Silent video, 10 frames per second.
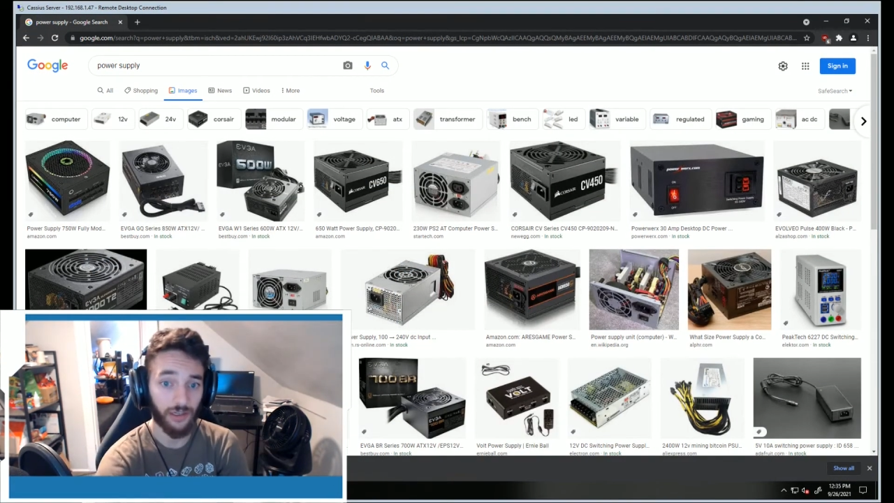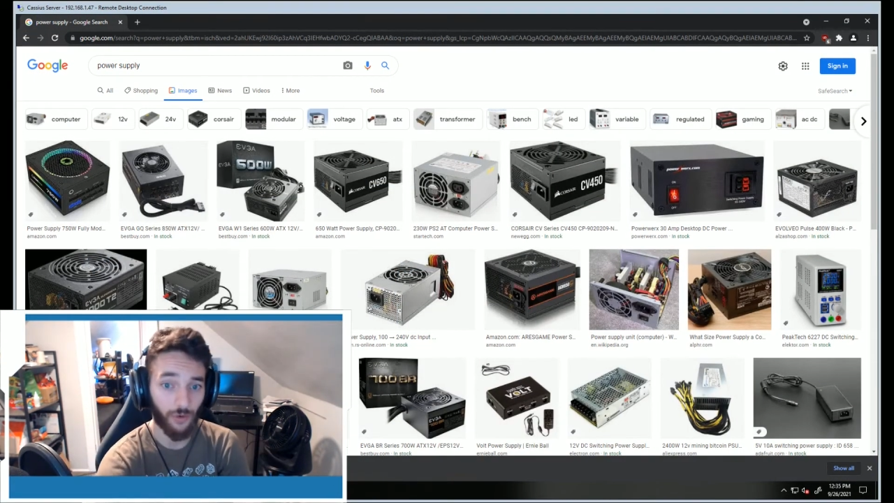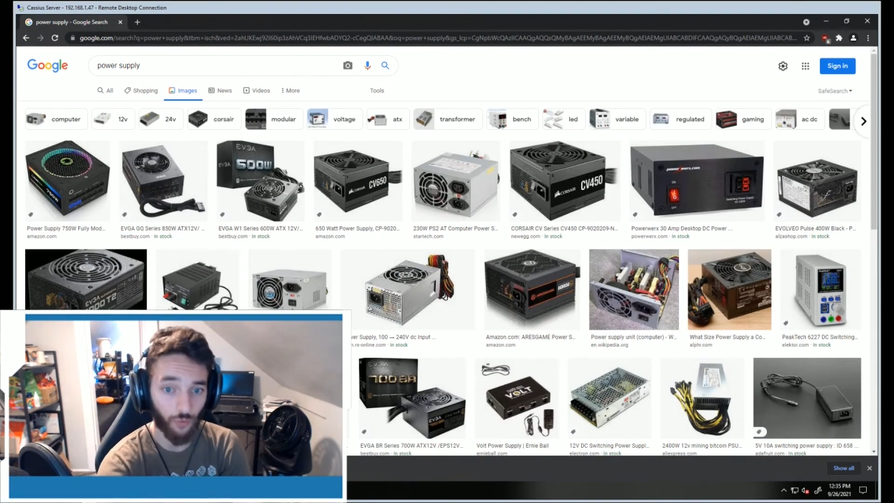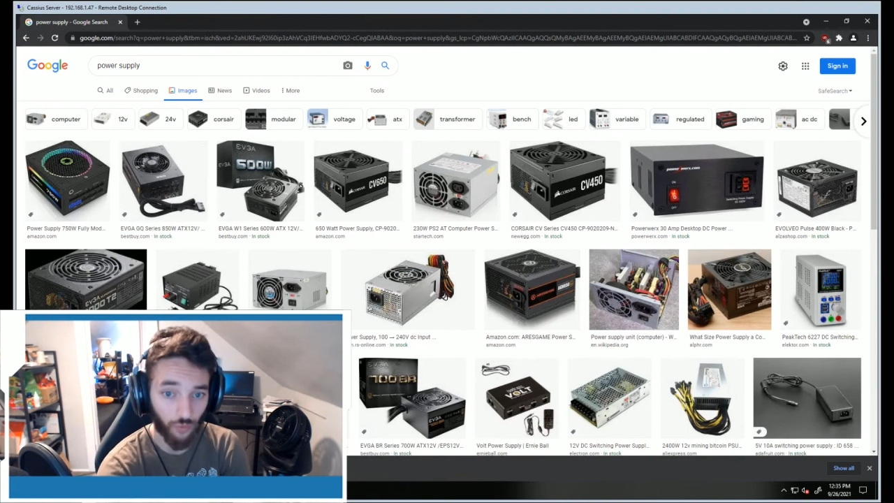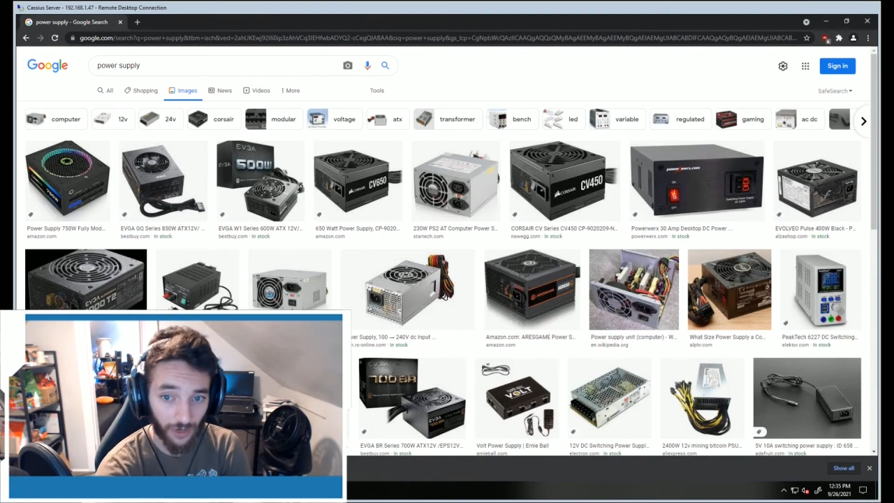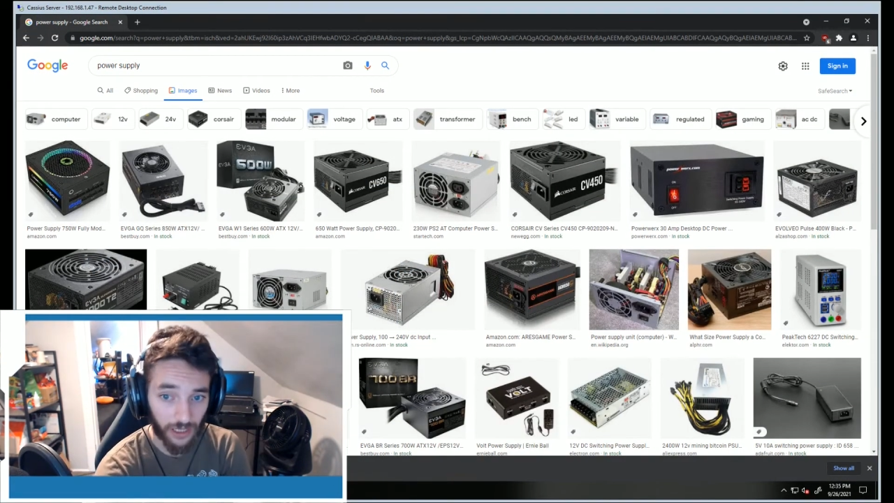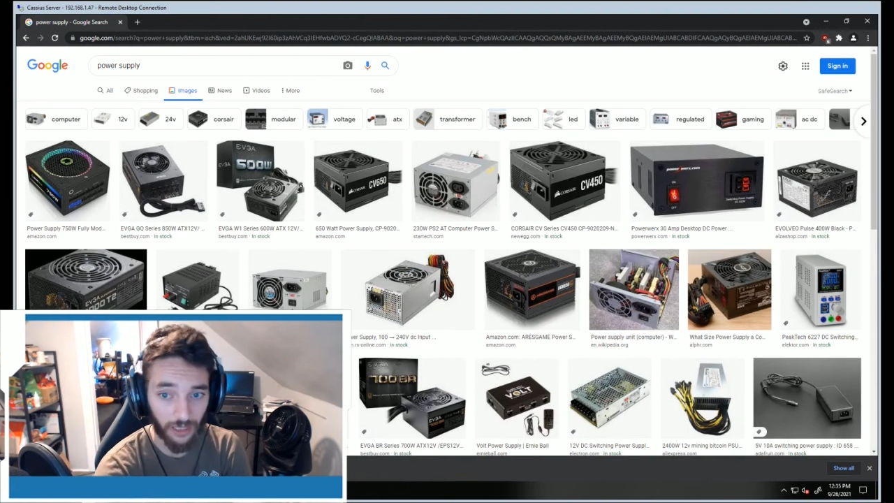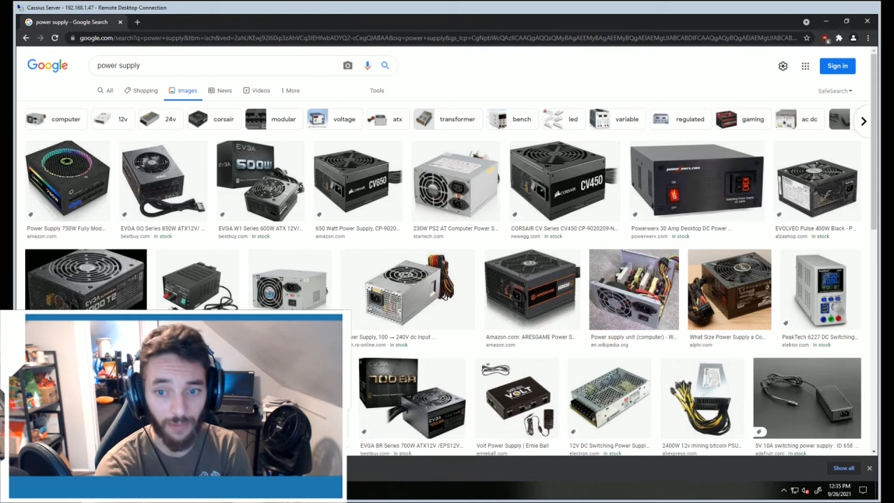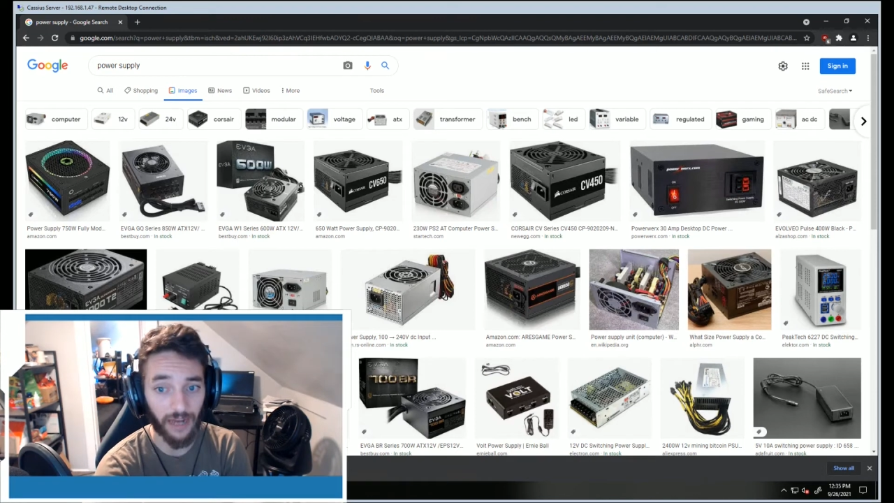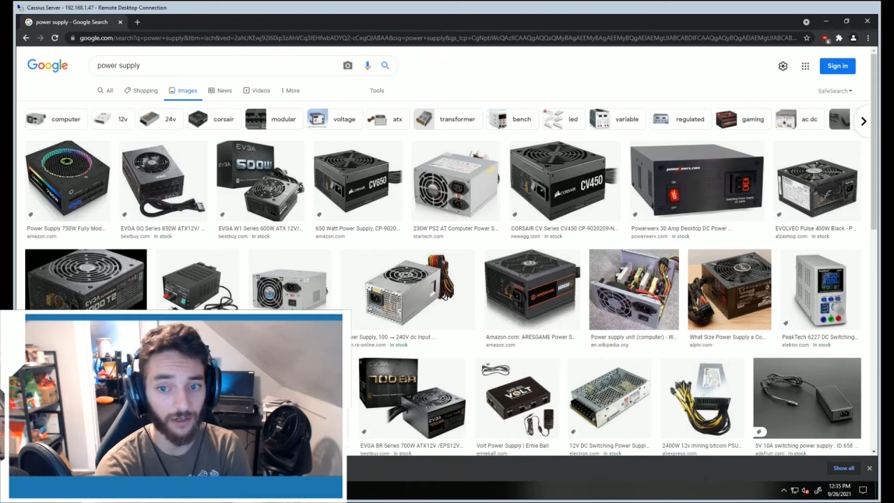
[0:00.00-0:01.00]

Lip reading: really matters,